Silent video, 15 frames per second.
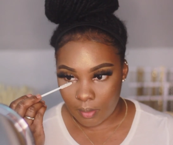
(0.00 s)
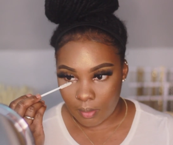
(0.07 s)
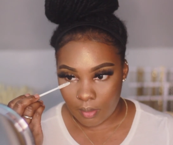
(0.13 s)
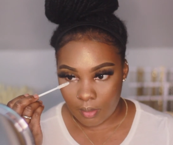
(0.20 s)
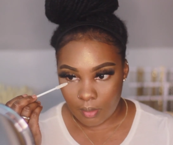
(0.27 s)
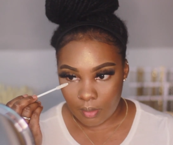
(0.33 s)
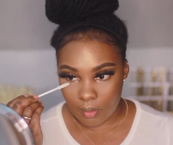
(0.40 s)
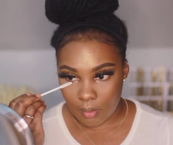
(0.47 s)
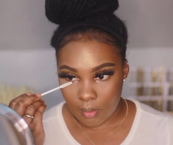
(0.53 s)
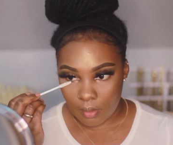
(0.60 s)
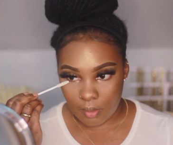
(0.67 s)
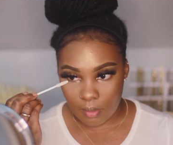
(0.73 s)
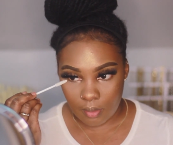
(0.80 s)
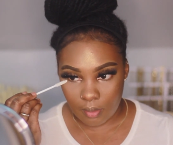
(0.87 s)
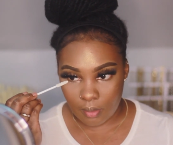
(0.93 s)

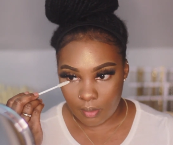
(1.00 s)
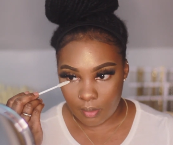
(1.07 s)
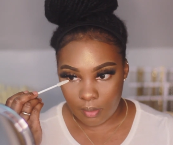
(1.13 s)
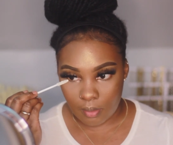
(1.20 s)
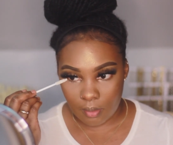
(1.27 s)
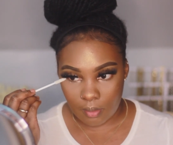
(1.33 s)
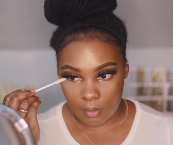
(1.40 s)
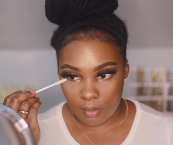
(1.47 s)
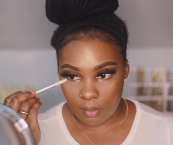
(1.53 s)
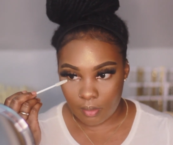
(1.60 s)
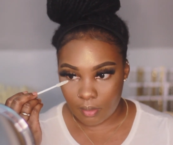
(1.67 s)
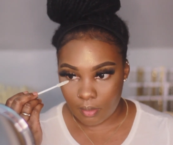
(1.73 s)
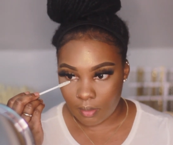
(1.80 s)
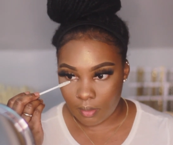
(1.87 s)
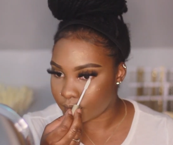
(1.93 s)

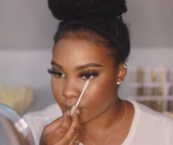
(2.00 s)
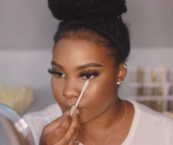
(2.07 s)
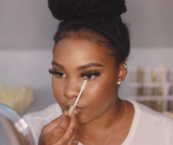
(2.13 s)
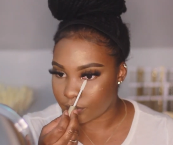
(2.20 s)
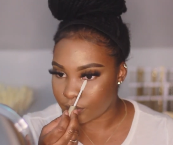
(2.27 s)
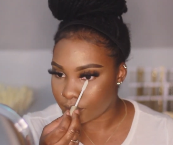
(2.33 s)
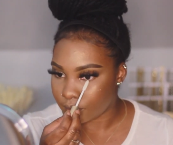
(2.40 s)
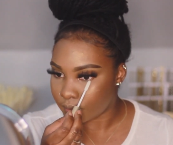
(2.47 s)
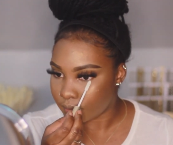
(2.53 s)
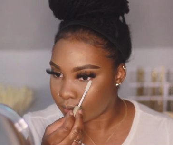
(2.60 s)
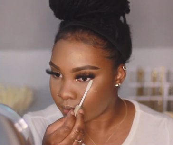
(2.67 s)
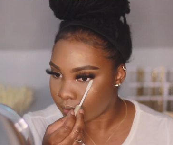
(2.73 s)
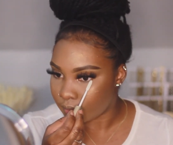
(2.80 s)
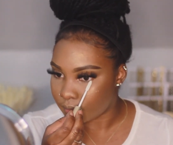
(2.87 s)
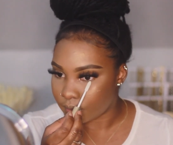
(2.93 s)

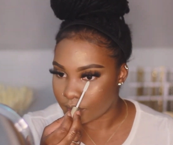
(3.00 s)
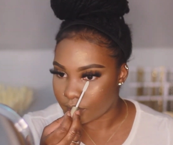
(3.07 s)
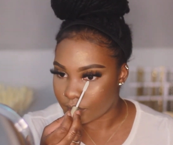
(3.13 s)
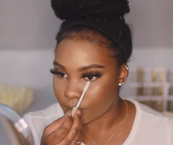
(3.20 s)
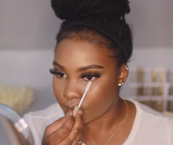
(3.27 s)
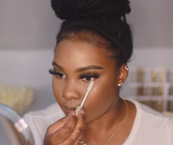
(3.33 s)
(silence)